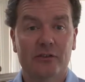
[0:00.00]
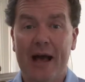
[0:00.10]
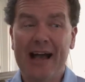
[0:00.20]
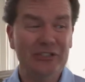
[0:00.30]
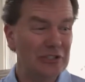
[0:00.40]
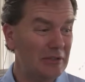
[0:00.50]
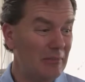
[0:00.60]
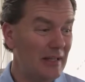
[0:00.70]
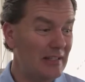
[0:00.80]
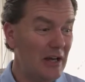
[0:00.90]
So I
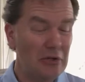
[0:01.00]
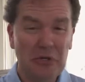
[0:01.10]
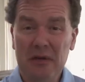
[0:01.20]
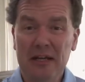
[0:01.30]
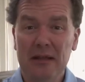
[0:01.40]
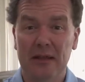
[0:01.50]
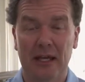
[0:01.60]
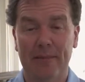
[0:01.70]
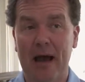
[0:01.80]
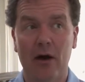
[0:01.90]
shouldn't be telling you
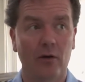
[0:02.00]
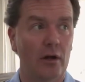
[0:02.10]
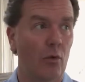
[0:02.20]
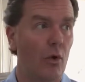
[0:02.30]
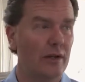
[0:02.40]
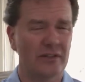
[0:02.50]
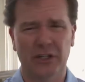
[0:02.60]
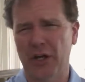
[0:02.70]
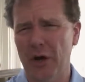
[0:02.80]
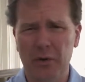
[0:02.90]
anything about what
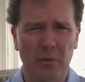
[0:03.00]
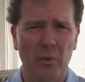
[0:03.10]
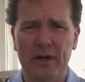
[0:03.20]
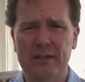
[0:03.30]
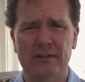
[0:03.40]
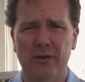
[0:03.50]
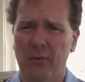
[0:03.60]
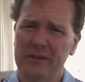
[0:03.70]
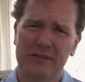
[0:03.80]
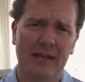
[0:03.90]
is to code and what isn't,
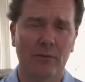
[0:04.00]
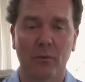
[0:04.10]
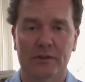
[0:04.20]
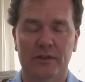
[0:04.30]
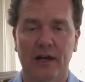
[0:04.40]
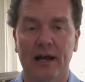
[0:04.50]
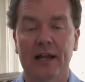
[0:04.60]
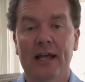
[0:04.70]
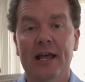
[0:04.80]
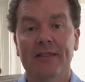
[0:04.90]
or what's safe and what's
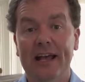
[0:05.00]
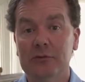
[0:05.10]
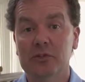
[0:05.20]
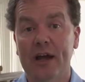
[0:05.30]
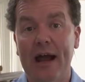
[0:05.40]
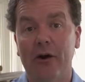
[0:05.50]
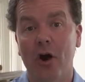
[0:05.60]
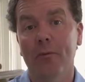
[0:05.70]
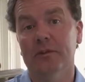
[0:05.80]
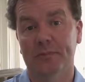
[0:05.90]
not. That's what you
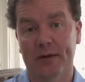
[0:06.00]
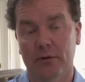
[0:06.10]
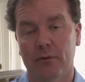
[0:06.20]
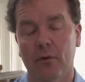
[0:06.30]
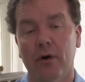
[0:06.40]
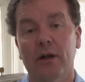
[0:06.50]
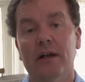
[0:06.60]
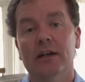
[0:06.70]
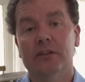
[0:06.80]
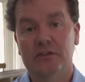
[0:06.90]
hire a home inspector for.
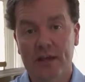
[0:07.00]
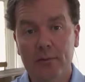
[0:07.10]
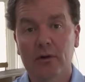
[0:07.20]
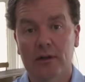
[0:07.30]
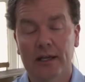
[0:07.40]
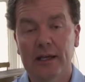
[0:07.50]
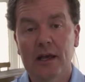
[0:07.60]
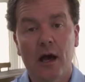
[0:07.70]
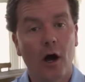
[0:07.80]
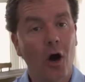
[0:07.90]
Similarly,
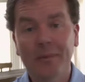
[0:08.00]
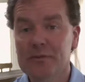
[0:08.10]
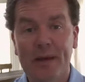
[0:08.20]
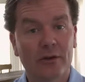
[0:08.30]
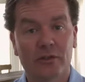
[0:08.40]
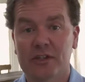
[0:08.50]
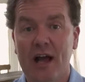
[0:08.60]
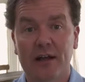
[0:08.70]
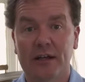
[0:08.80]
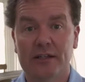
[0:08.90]
a home inspector is
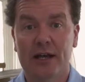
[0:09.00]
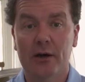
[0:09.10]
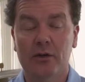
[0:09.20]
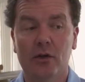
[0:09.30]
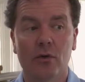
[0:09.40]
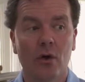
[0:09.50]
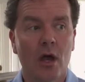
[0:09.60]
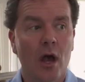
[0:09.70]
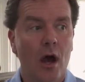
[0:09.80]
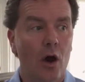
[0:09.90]
not going to tell you,
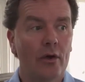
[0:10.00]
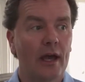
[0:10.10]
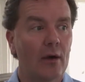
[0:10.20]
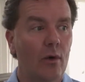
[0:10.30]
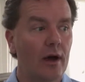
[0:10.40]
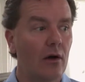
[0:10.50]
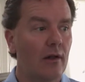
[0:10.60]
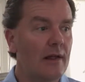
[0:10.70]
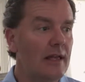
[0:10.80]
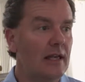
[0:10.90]
okay,
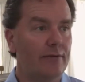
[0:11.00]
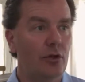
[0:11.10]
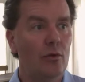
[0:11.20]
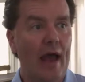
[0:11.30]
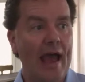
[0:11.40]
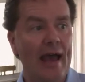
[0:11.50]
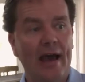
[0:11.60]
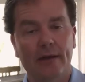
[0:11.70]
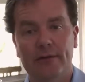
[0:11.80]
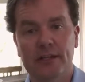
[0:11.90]
well, if you
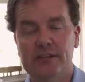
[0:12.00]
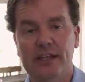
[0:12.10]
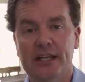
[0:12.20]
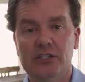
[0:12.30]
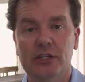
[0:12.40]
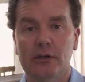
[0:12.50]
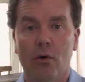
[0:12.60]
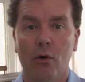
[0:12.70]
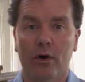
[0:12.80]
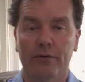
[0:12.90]
add this
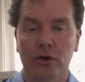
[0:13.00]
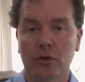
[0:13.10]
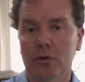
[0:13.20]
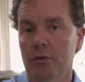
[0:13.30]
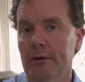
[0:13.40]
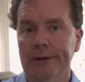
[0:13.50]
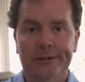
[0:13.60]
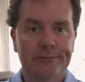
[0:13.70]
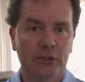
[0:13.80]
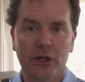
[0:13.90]
kitchen or if you
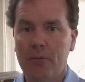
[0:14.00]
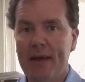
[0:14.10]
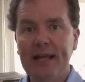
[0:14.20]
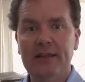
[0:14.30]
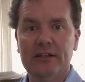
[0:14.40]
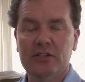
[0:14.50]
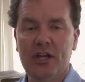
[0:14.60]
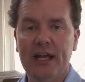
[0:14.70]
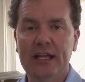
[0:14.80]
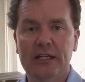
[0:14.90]
make
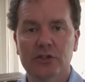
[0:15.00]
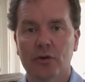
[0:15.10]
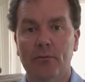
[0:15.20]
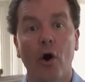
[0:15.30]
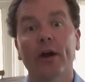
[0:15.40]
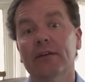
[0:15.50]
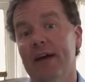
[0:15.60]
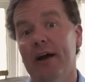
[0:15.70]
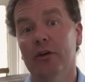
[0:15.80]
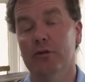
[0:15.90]
this change, your
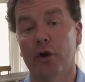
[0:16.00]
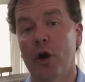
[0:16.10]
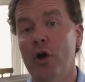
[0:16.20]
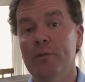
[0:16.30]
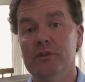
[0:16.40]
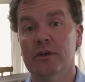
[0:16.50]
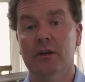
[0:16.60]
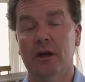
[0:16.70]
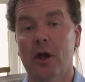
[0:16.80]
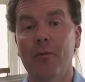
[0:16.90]
market value of your home is
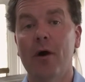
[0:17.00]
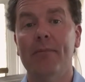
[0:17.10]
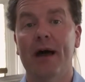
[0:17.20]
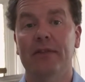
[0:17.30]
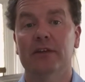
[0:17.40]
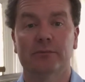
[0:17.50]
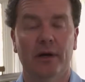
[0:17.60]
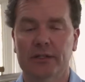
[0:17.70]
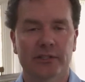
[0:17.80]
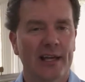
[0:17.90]
going to go up by
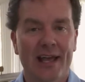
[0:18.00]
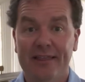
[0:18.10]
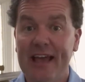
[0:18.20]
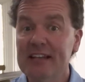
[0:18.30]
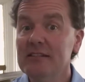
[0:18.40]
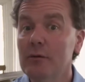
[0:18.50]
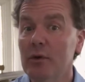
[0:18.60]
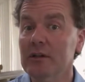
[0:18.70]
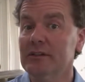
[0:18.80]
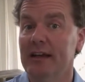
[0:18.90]
this much. That's
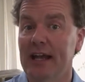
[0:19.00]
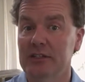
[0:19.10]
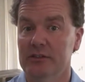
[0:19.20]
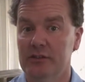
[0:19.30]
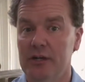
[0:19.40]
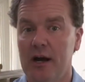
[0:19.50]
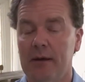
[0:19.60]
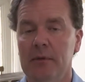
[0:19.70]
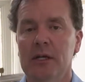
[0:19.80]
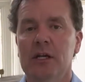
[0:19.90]
the real estate agent's
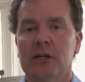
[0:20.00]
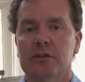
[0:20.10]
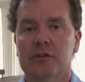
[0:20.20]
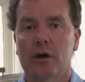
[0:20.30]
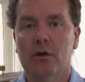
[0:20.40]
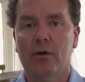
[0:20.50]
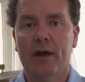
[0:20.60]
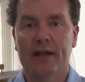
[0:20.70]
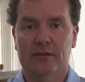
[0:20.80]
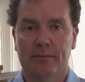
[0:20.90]
job.
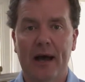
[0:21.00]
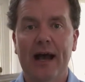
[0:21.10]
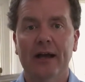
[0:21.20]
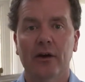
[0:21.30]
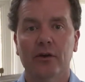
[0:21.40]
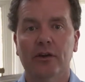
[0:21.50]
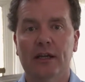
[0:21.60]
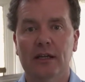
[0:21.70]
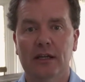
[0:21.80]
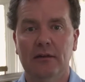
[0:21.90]
So as a buyer, you
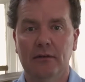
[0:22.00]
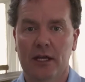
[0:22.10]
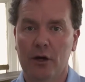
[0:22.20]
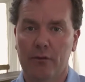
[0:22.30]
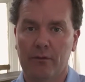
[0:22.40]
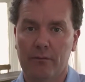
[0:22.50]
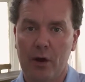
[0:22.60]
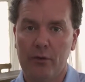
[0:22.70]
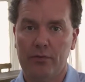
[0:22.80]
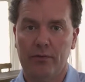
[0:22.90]
need to hear
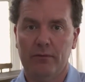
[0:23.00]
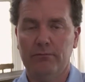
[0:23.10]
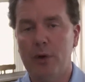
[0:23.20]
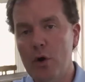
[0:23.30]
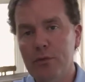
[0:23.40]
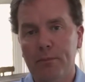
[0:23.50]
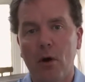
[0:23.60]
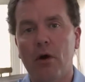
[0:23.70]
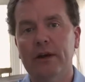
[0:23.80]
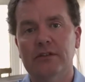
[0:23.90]
from both
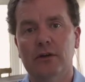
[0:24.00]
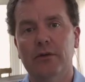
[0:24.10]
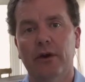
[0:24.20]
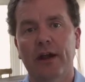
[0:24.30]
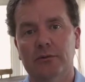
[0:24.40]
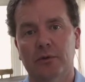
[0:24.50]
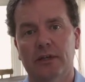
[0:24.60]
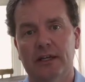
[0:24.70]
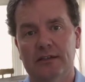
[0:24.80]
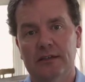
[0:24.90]
parties on their
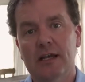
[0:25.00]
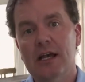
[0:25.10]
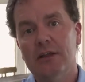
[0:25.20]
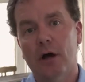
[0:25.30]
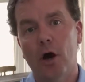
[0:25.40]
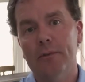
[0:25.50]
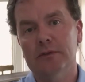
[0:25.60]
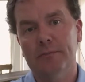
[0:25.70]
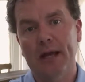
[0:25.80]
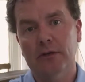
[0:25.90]
expertise. The
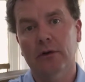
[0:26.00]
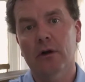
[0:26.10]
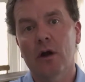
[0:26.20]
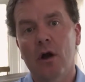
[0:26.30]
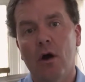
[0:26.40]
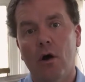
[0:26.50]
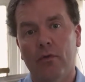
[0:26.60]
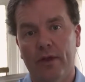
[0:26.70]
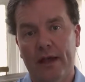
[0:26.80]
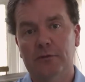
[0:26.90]
home inspector
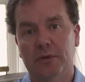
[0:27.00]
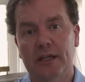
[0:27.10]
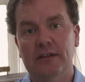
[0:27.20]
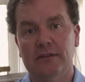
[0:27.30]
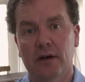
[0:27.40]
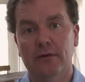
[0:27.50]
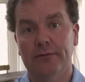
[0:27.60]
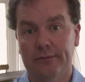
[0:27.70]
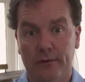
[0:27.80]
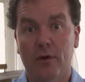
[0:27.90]
on the expertise
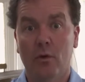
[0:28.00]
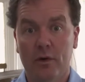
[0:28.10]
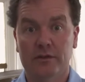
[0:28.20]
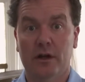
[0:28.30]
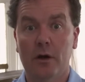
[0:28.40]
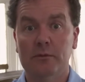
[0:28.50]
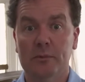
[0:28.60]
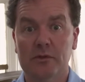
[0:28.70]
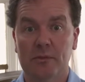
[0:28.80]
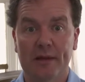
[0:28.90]
of what is a
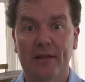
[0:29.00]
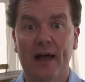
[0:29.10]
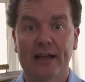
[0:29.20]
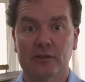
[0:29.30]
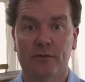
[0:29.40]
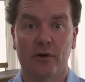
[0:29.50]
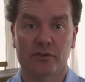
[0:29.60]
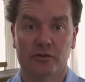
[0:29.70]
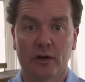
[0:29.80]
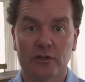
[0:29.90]
home supposed to be like as
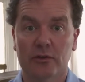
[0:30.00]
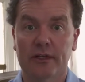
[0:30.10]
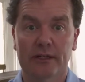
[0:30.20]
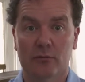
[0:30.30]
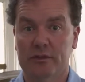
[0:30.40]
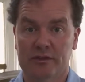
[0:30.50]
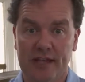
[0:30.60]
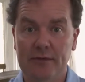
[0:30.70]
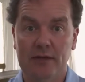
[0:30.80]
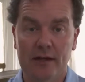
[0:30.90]
far as structurally and what's
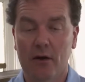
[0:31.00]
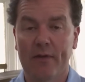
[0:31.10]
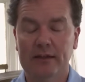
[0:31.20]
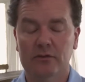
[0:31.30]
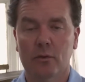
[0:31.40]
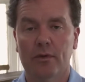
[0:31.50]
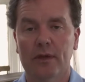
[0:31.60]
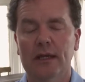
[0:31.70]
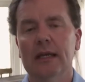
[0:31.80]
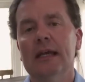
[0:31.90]
safety and all that
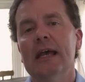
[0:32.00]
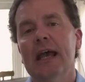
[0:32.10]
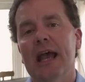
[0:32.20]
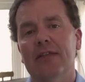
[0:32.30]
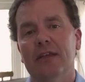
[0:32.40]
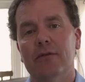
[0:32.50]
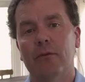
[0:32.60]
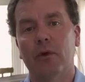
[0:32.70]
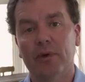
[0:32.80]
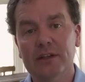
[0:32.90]
sort of thing. And
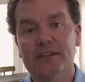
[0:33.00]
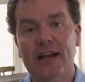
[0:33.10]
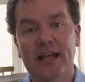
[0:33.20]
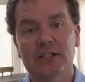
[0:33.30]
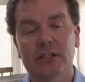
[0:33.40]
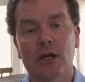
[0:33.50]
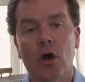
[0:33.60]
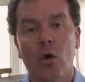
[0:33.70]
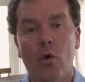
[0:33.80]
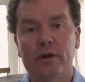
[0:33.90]
then from the real estate agent,
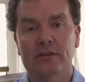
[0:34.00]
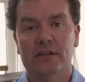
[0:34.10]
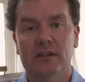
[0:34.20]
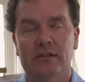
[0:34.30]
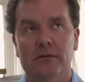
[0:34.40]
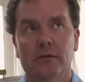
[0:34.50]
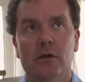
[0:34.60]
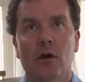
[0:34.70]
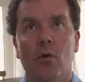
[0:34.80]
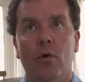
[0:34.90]
what does
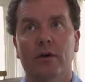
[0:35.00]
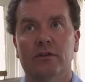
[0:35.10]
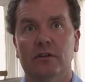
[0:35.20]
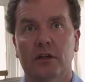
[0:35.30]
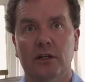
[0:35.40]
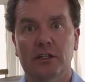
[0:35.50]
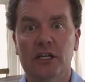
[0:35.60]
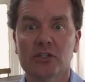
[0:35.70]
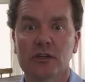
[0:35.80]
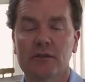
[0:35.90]
the
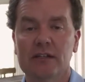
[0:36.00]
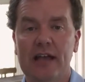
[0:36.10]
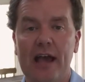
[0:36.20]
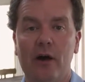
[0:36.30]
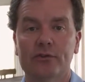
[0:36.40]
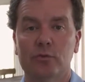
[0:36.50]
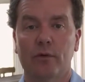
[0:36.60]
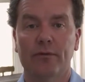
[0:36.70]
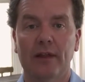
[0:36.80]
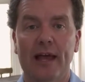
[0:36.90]
condition of this
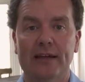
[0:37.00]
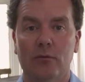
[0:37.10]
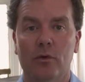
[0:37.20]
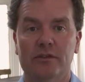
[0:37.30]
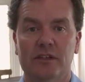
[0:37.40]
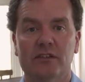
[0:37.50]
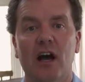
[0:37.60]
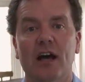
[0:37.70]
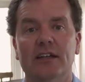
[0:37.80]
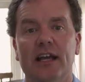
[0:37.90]
house reflect and what's
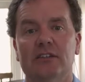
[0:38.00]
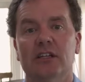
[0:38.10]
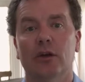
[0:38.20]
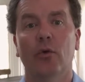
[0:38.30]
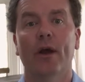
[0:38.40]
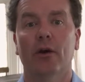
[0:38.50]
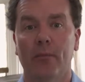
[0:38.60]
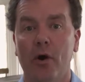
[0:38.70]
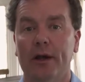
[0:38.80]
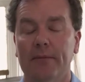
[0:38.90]
its context in the
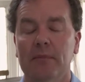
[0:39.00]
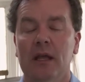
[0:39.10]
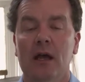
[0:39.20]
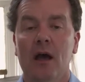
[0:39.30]
greater market?